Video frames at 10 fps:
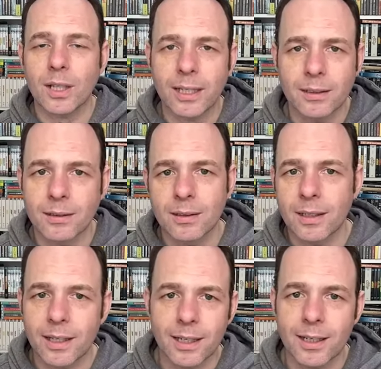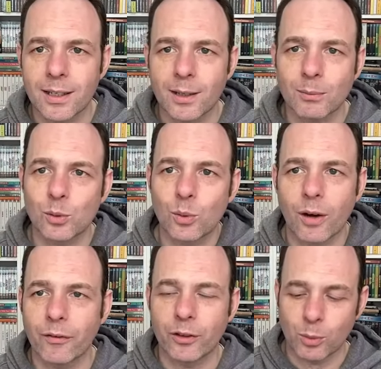line. I'm so
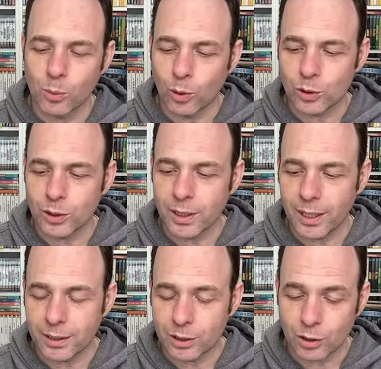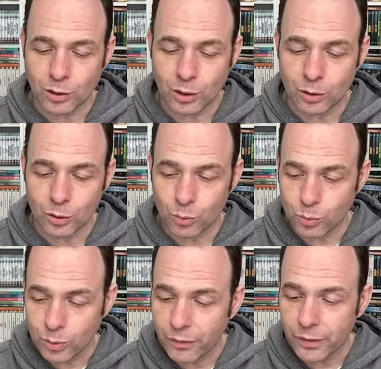comfortable watching it, and it's such a
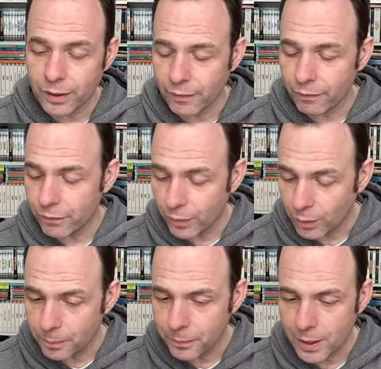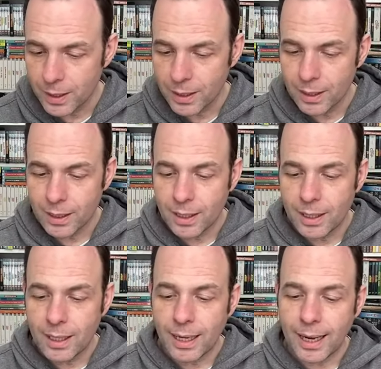terrific film.
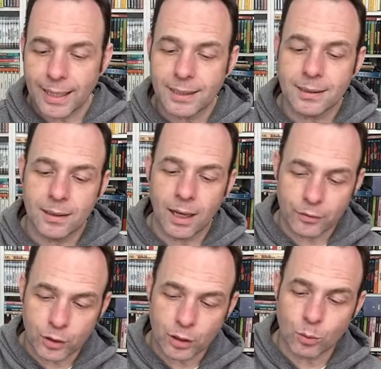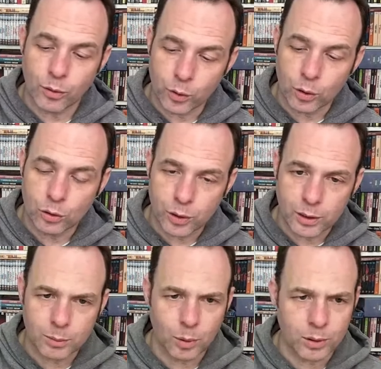I have done a review on
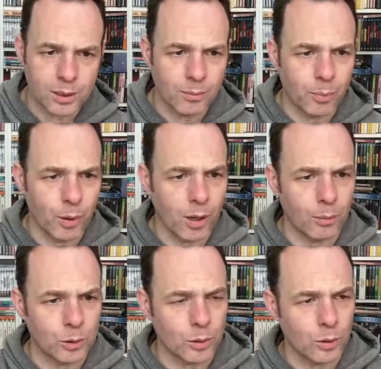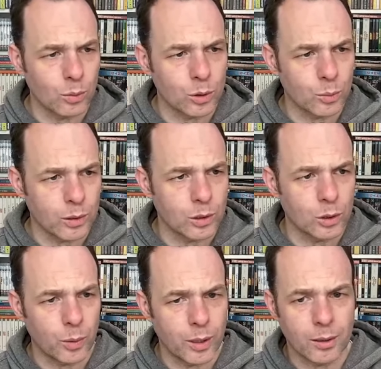Trainspotting, but it was one of those
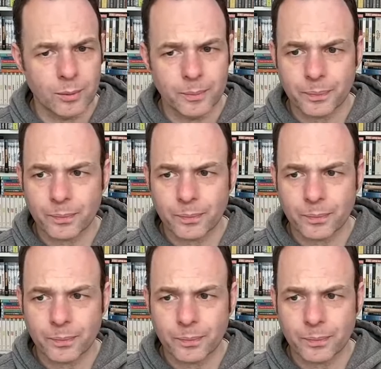ones where